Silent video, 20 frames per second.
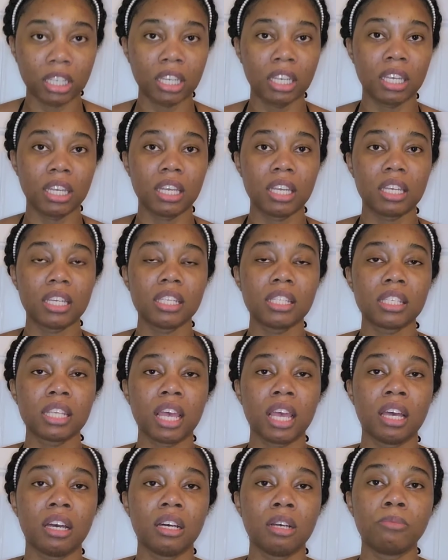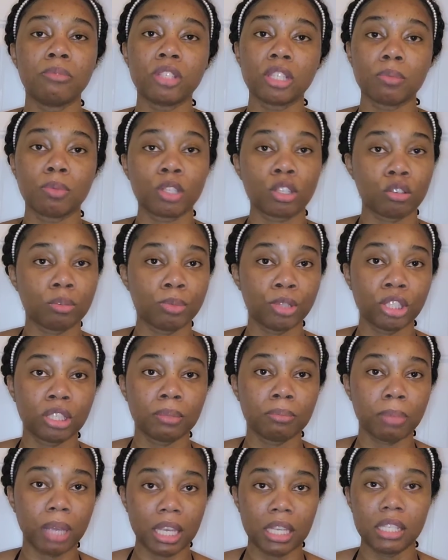It is a
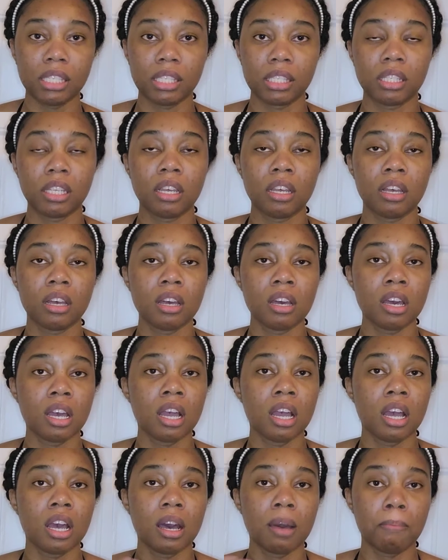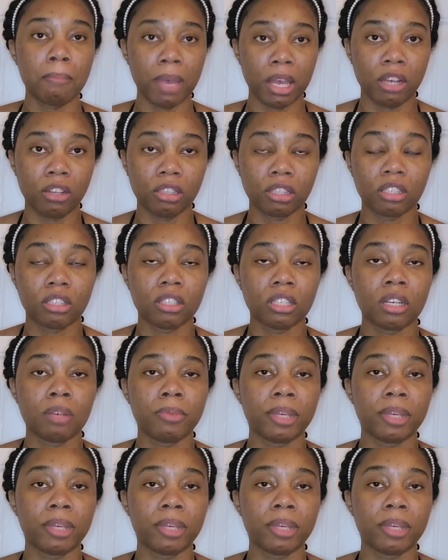subscription based mailer.